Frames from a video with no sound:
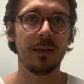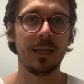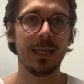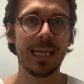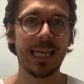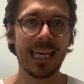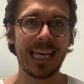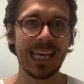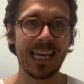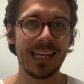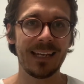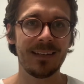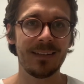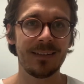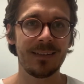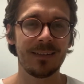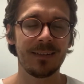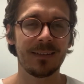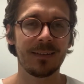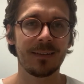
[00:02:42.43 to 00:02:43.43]

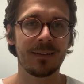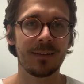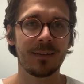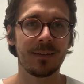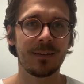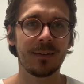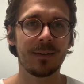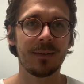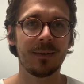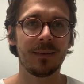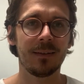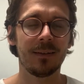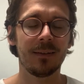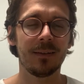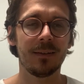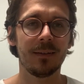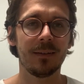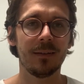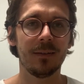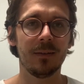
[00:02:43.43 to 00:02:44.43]
and
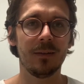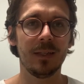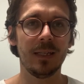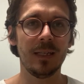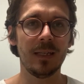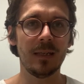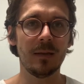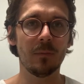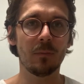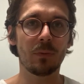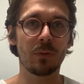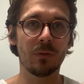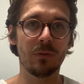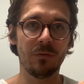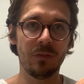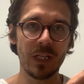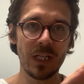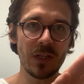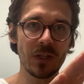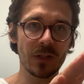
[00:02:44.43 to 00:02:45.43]
the
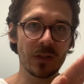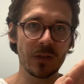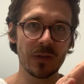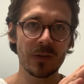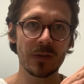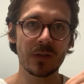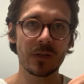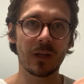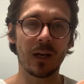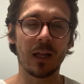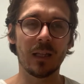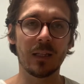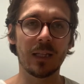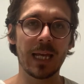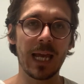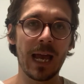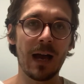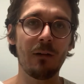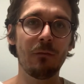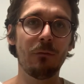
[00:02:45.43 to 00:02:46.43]
provisions
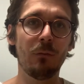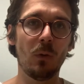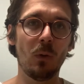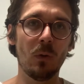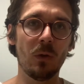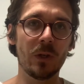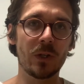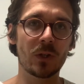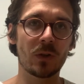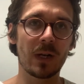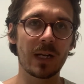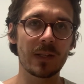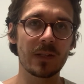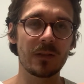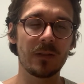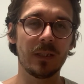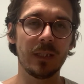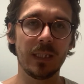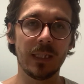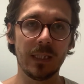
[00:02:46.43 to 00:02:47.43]
allow for the
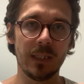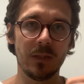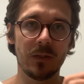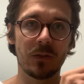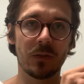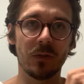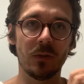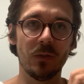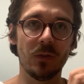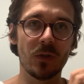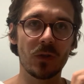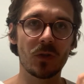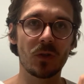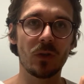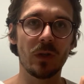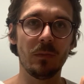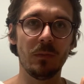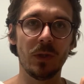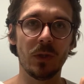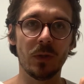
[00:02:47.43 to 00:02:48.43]
trustee to
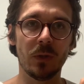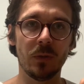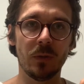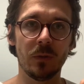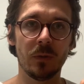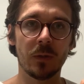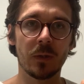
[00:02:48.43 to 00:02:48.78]
distribute